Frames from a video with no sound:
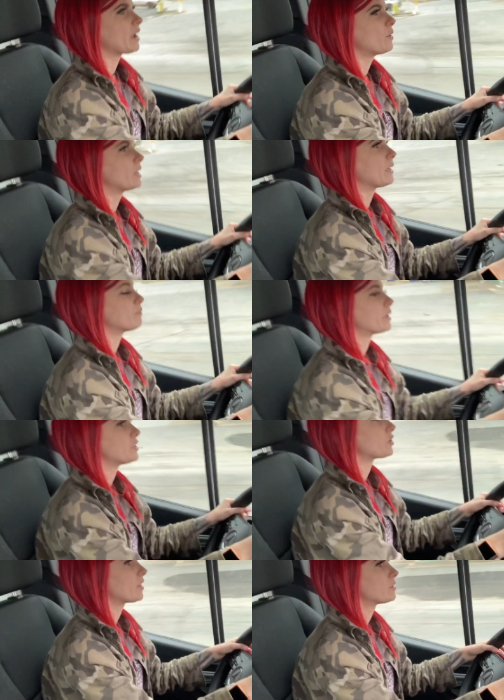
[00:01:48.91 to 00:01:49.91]
and I'm pretty
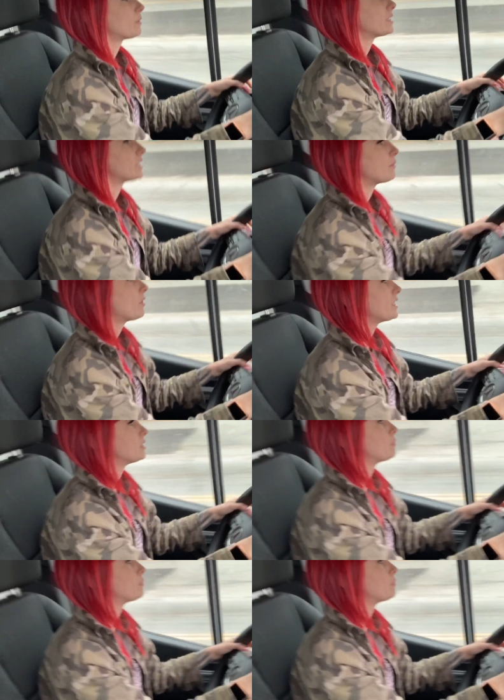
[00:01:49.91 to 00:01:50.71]
sure that's what his name was.